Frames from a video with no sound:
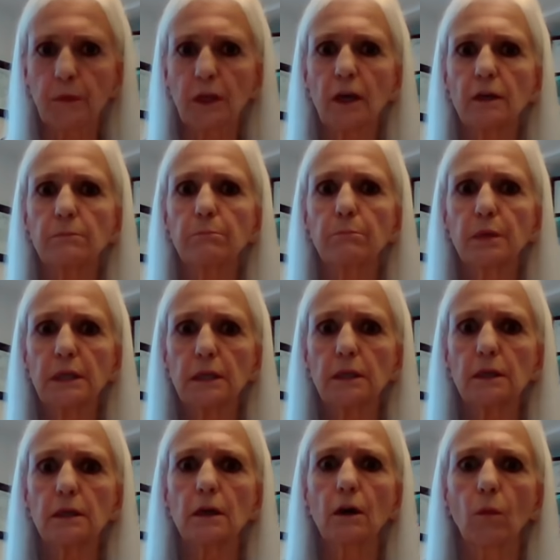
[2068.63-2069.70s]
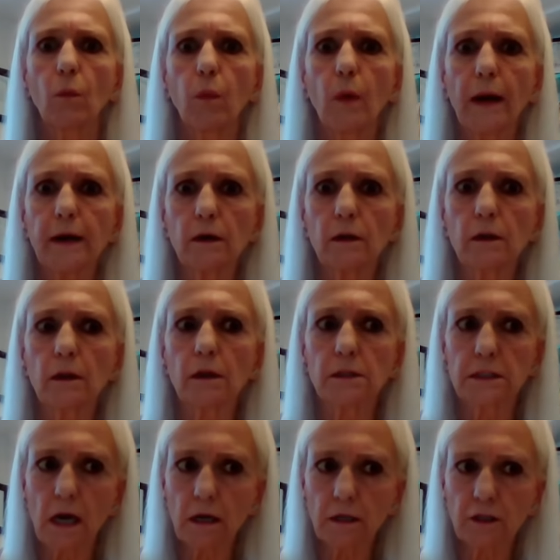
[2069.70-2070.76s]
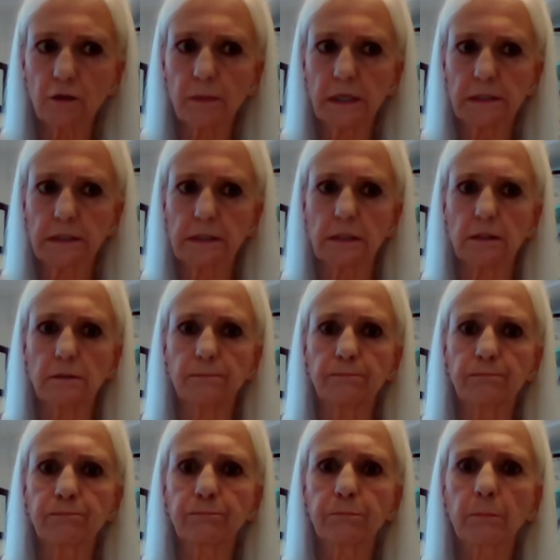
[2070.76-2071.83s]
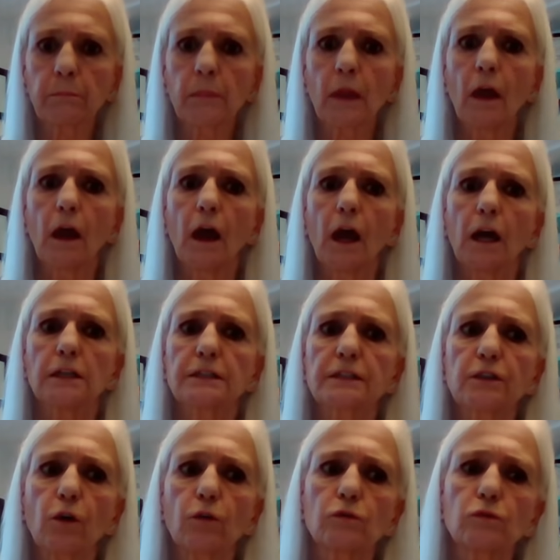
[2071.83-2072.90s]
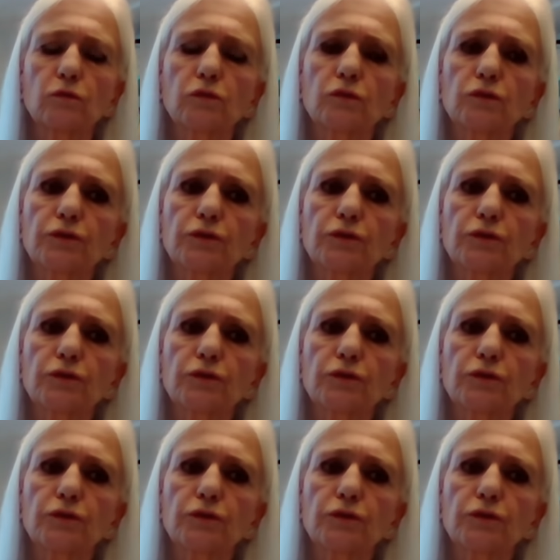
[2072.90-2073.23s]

can be well documented. So